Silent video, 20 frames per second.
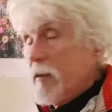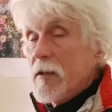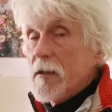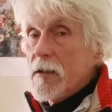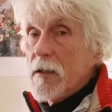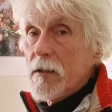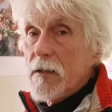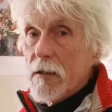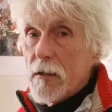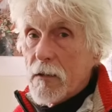and the
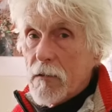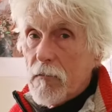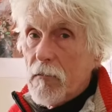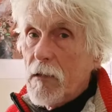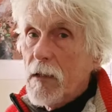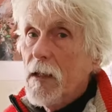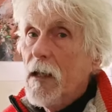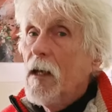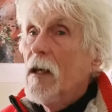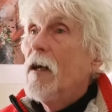Z6
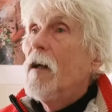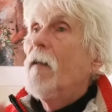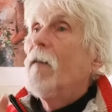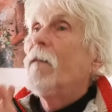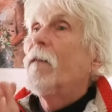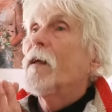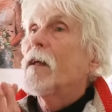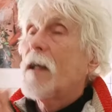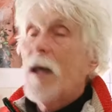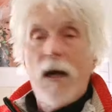III,
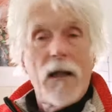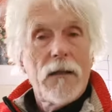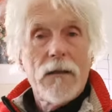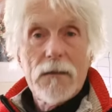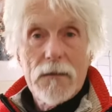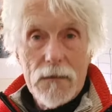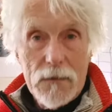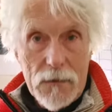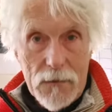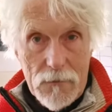the
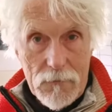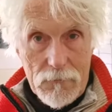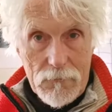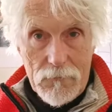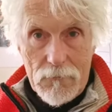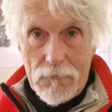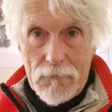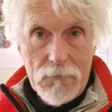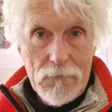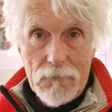colours
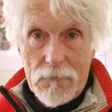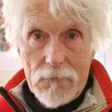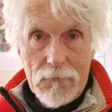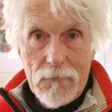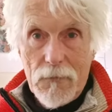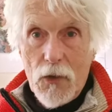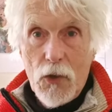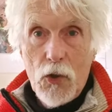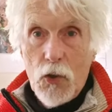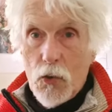
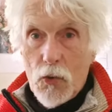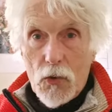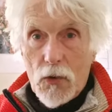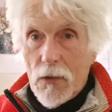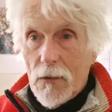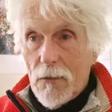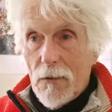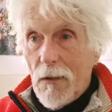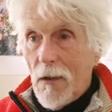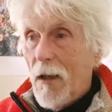
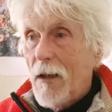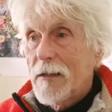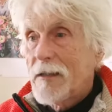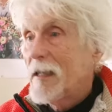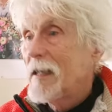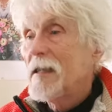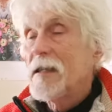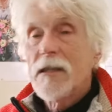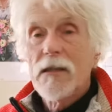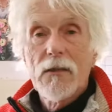look
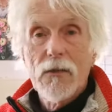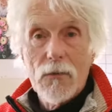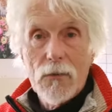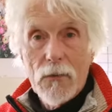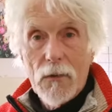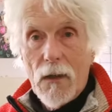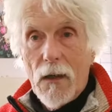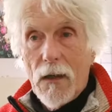identical.